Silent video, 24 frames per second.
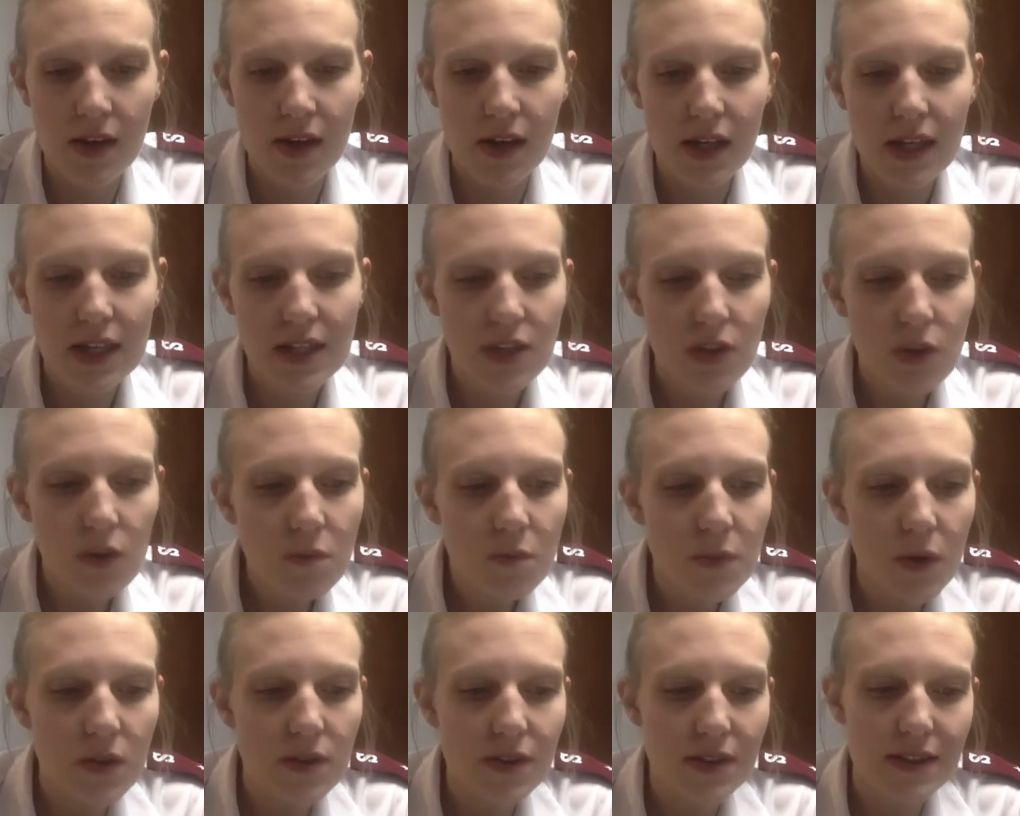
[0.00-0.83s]
He told
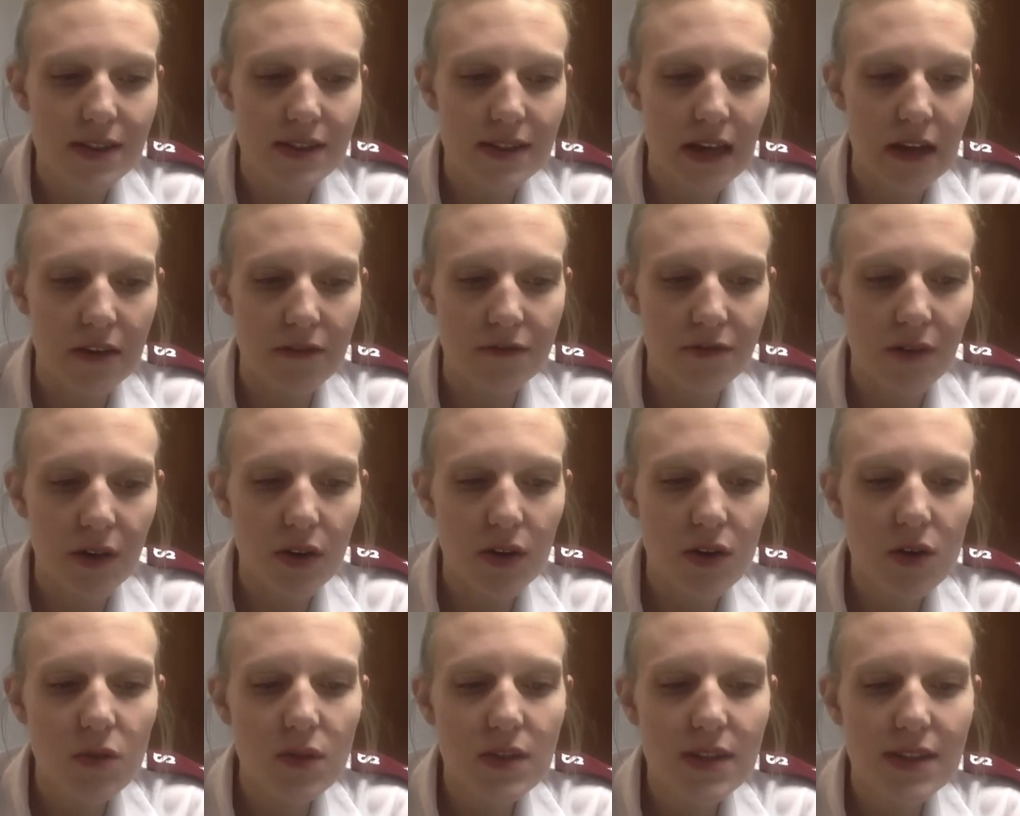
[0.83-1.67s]
Moses that
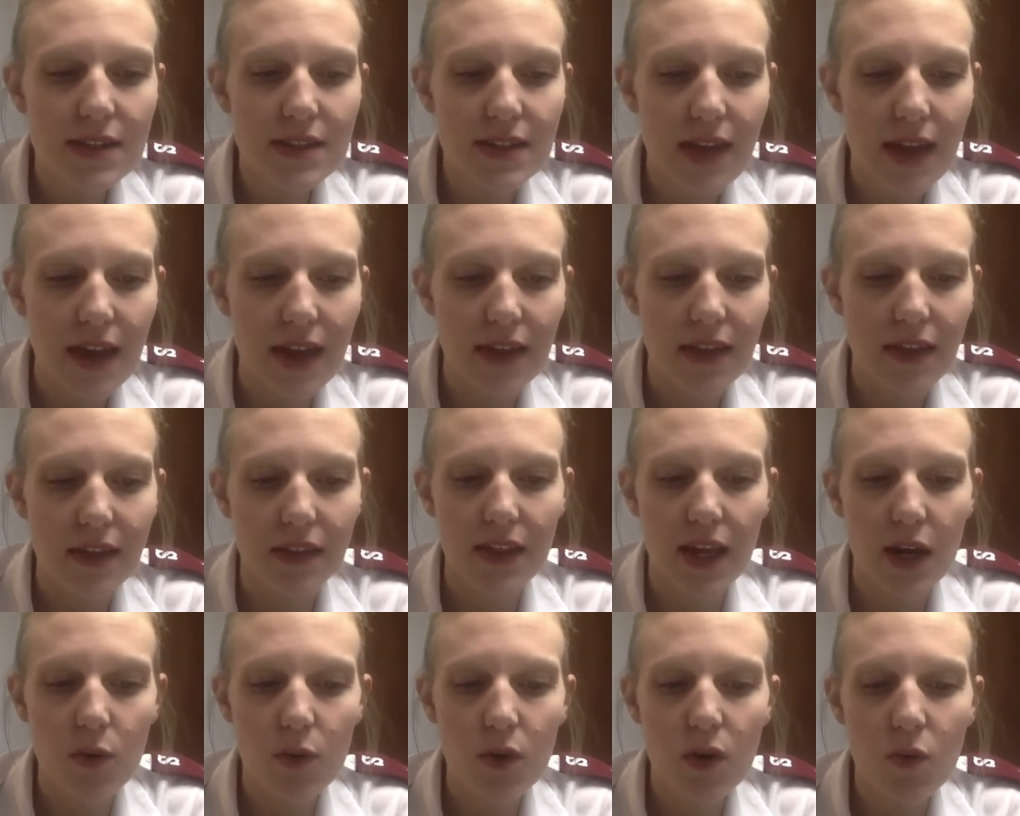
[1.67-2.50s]
Pharaoh would say that
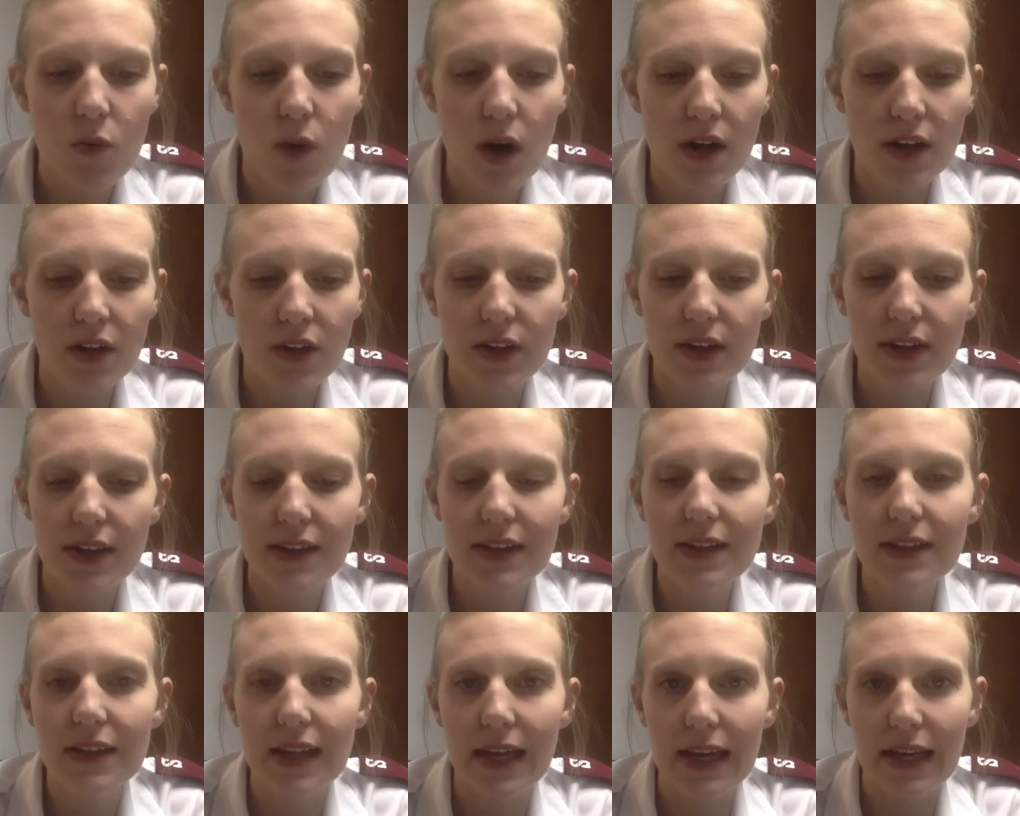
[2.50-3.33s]
they were wandering in
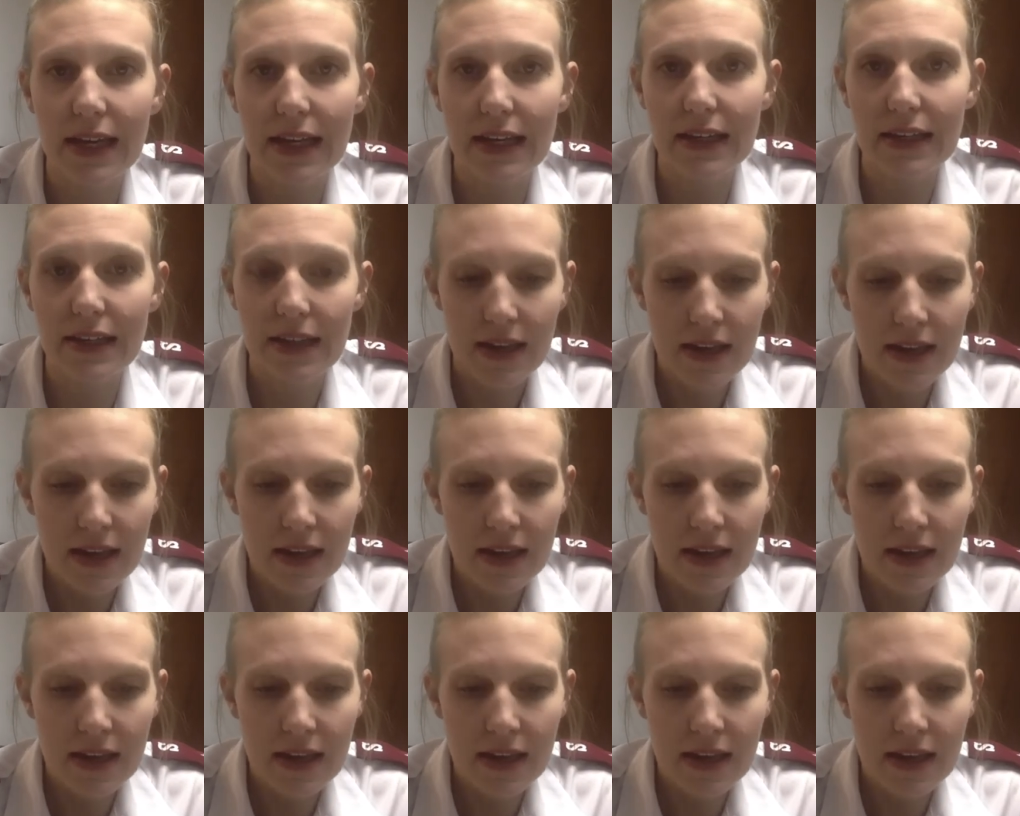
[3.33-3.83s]
the land